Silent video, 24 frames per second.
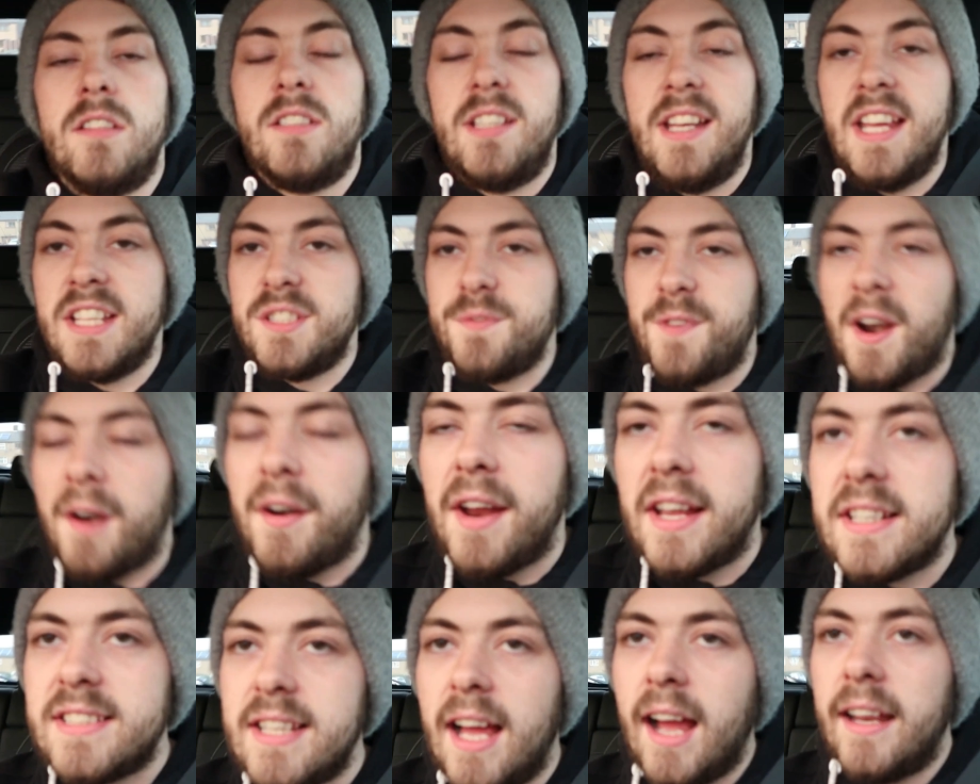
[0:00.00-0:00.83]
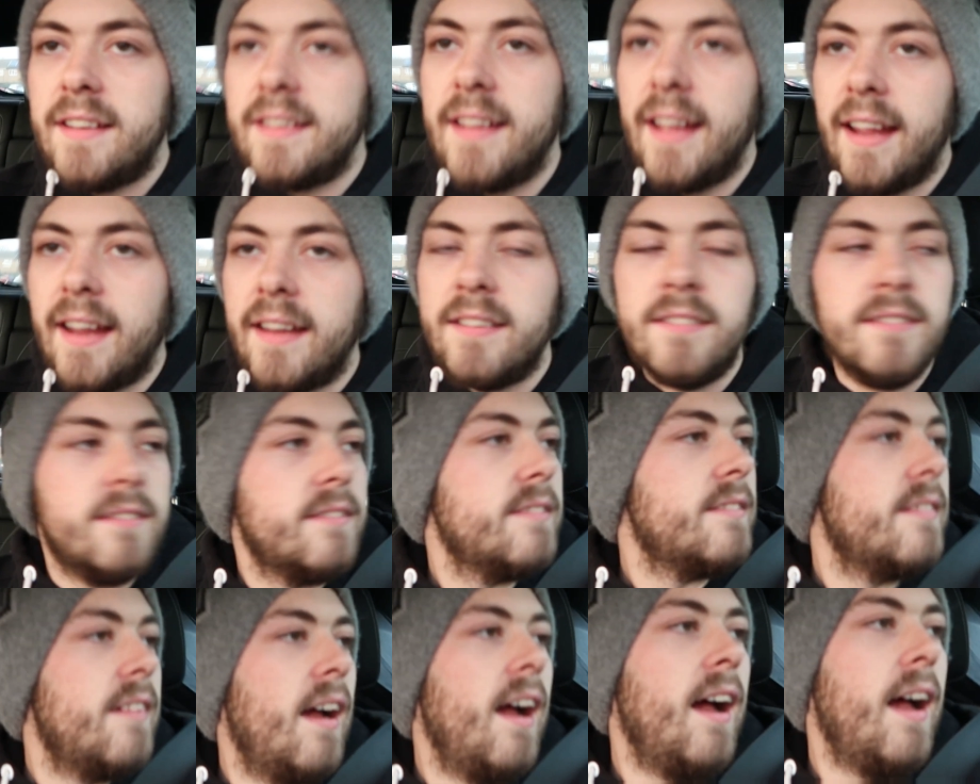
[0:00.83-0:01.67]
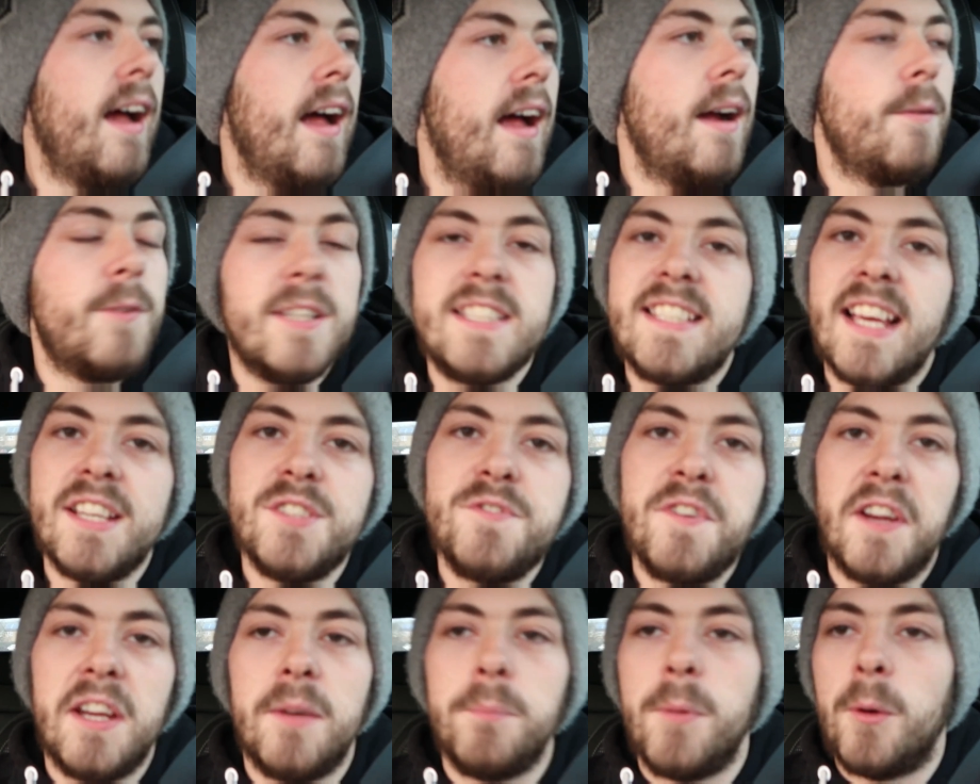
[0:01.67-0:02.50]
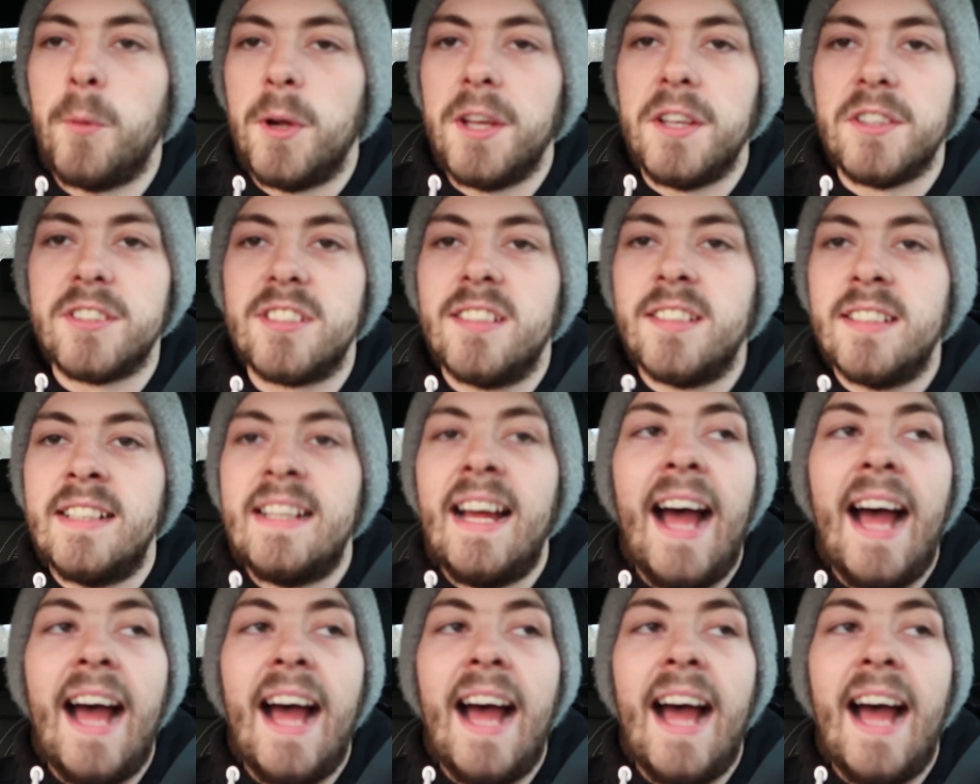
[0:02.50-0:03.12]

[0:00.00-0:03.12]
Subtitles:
Today's a very exciting day. We're test fitting my wheels.